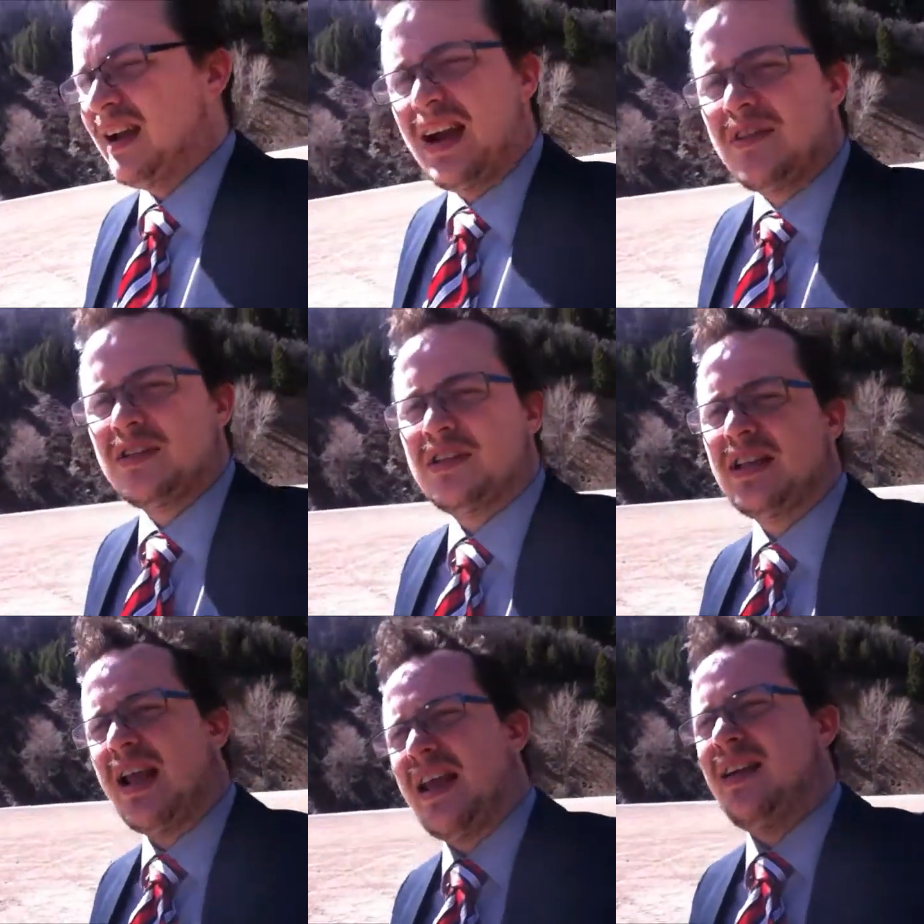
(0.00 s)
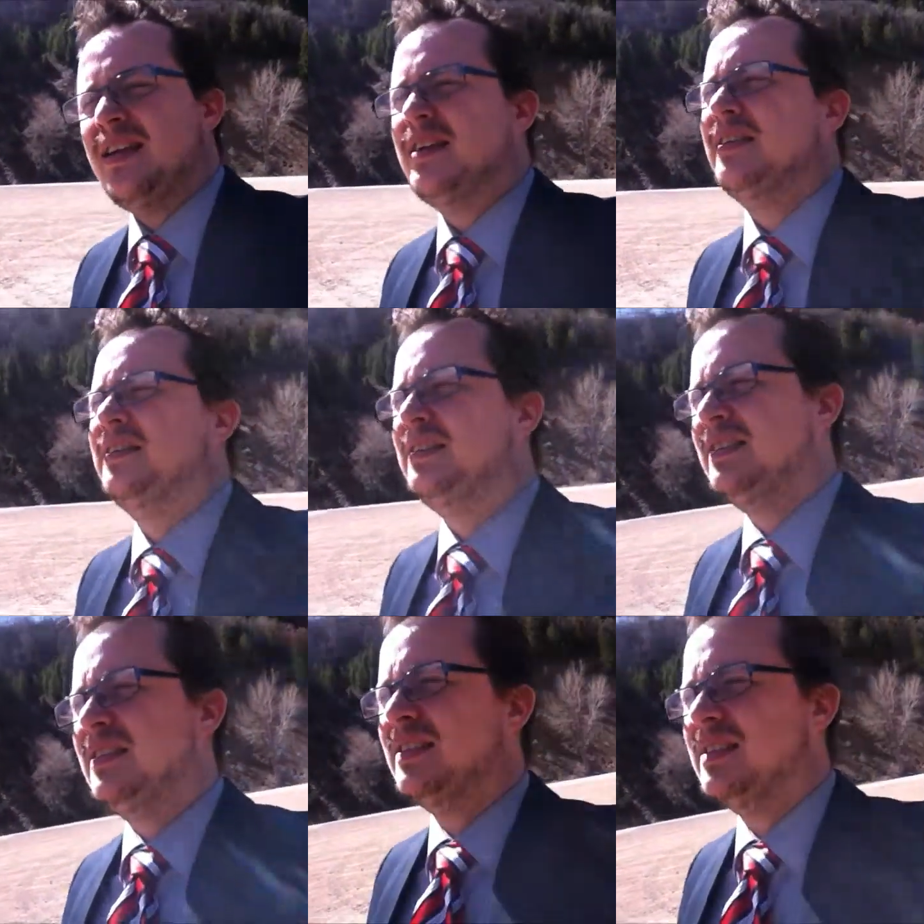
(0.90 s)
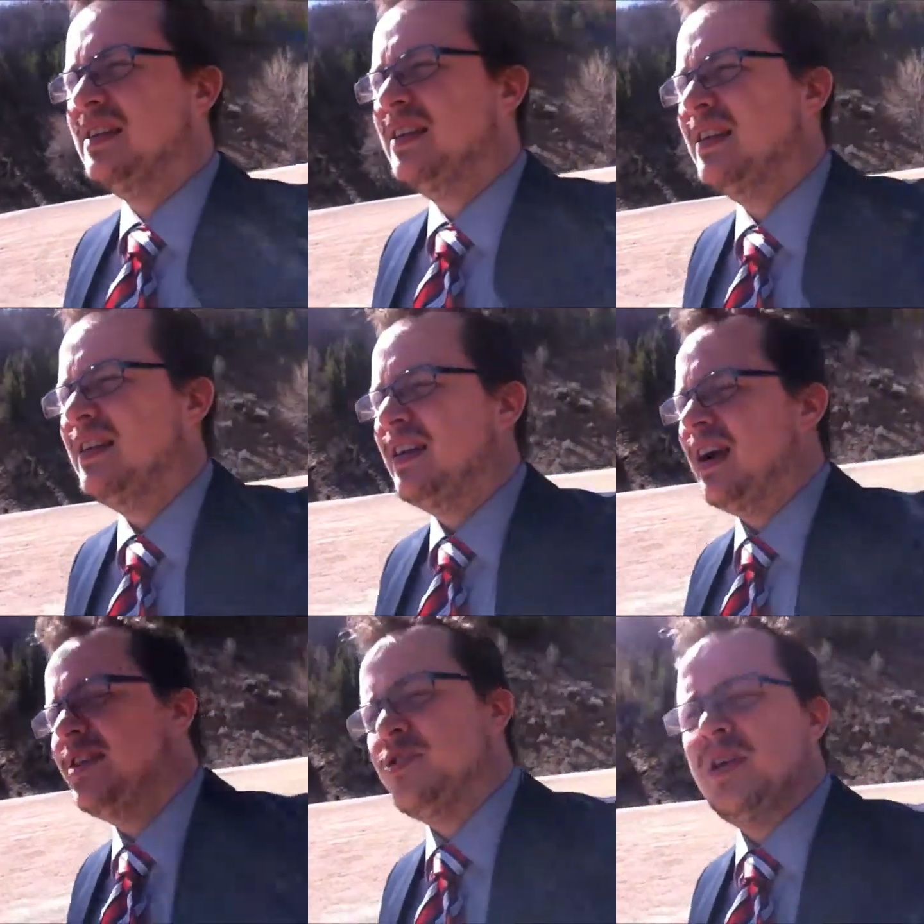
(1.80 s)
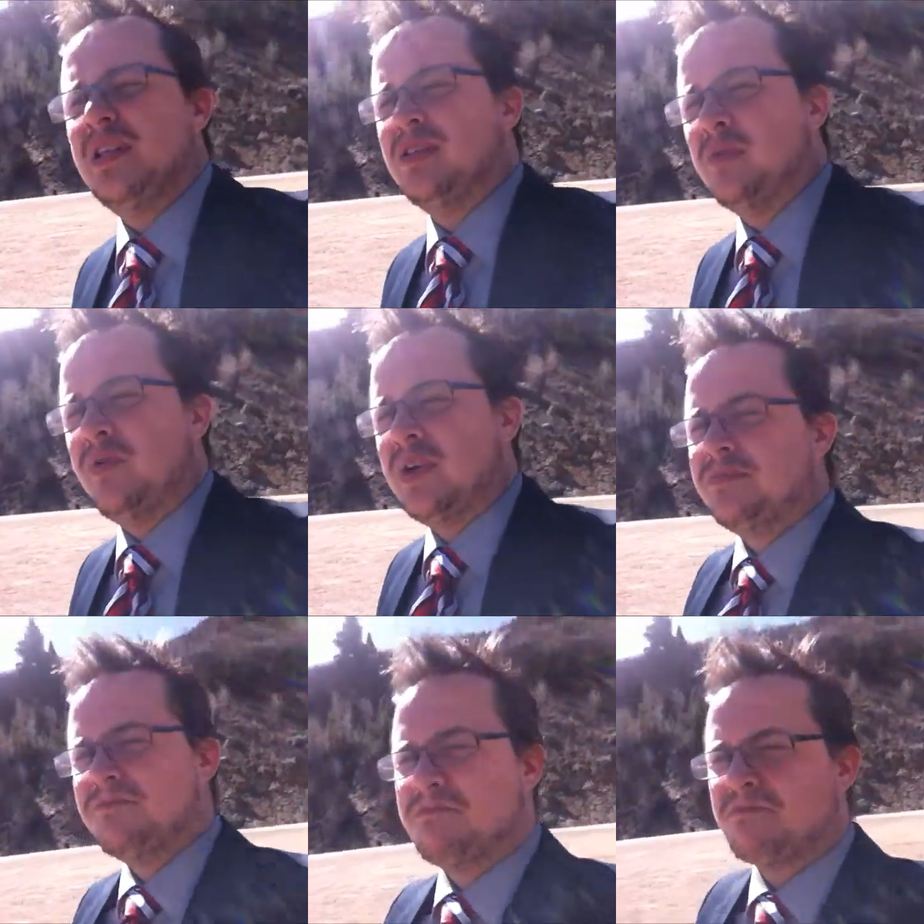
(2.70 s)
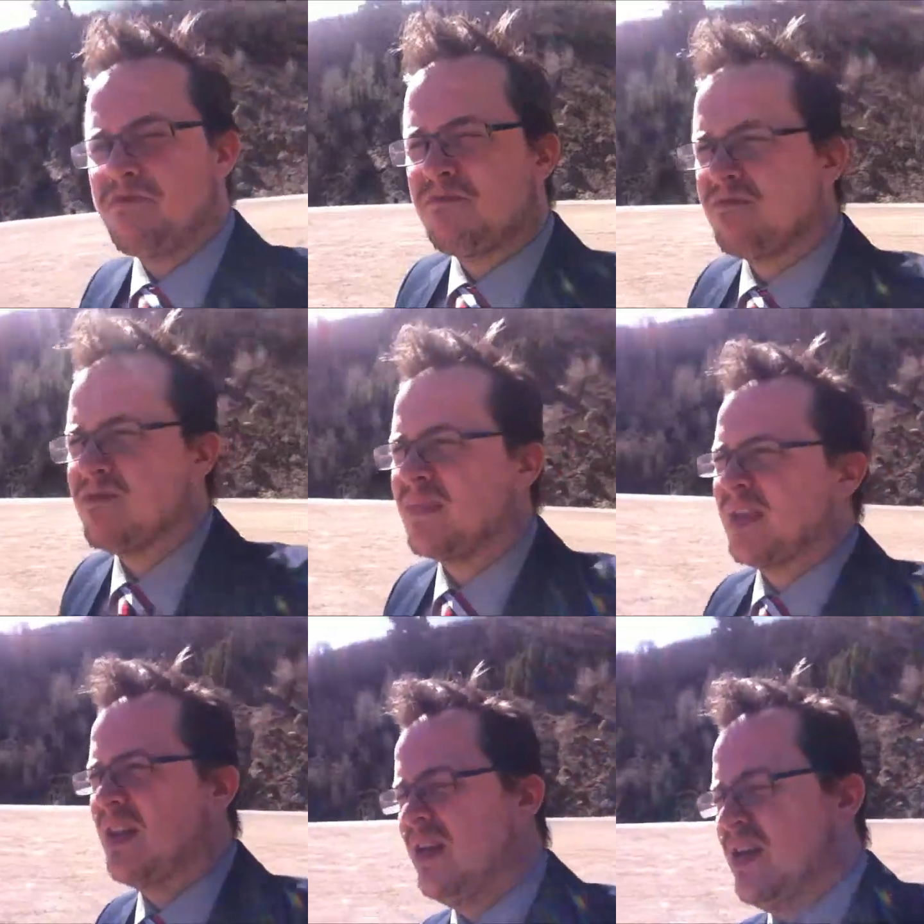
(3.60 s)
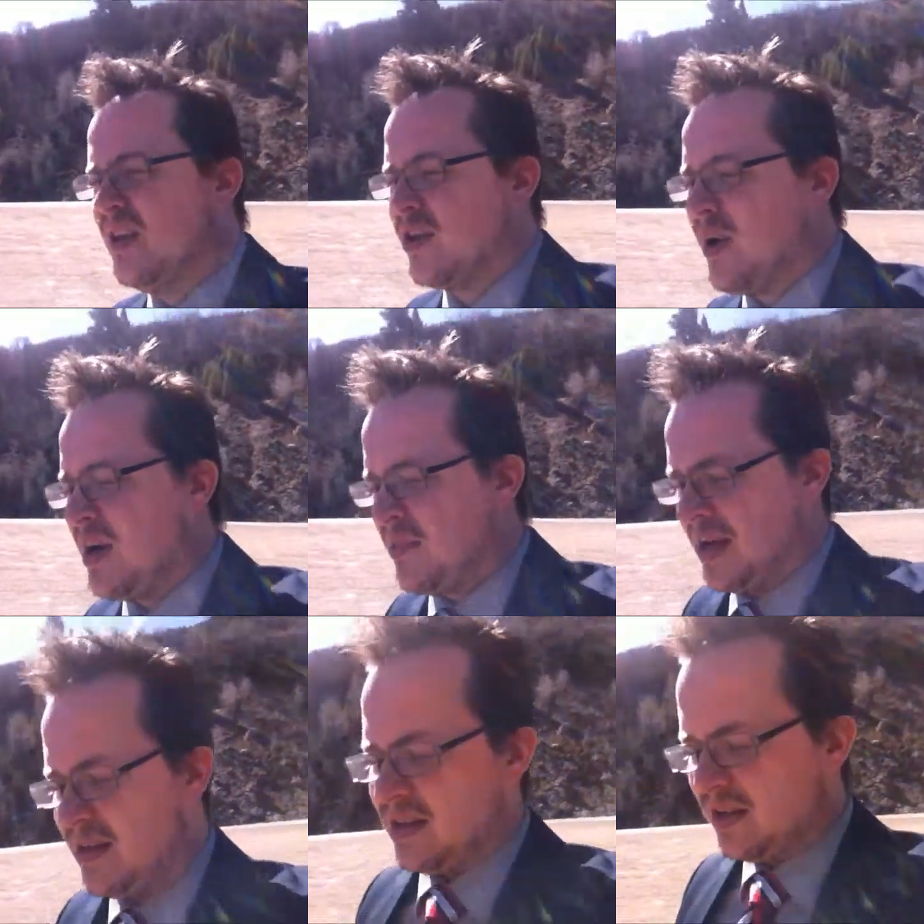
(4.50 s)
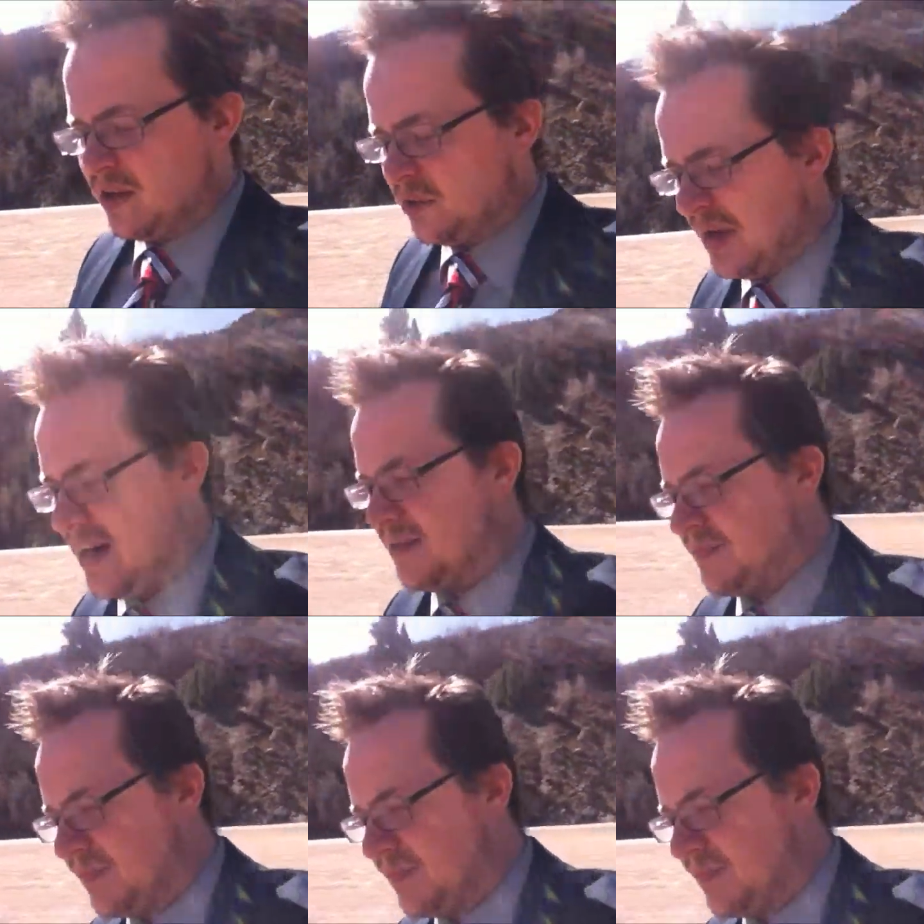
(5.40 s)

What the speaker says: I have to say, I enjoyed this movie quite a bit, and I'll tell you why.